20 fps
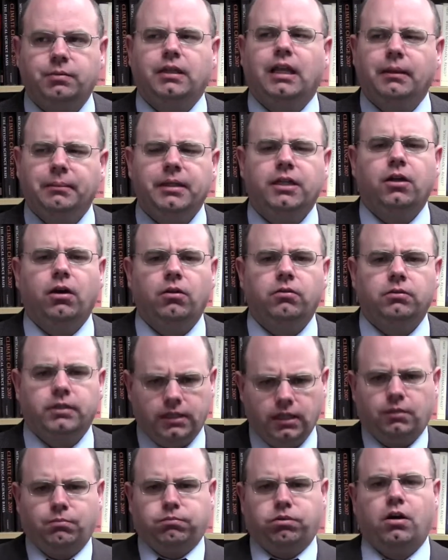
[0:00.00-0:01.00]
but let me go
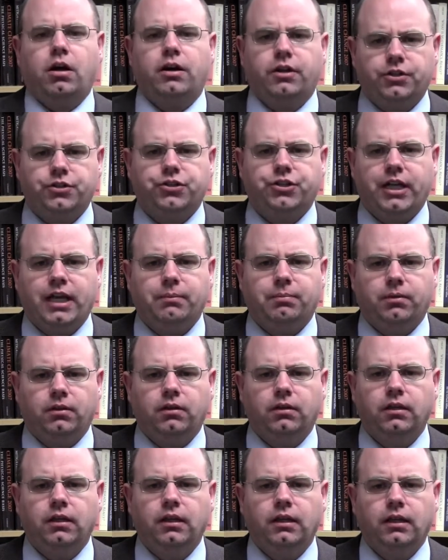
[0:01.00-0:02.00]
get a broader
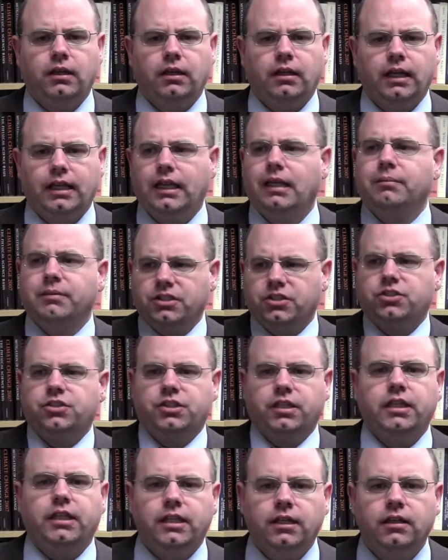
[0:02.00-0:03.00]
sample and let me
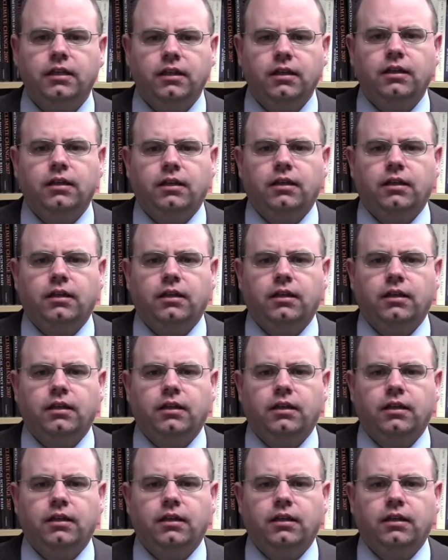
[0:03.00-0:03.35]
see,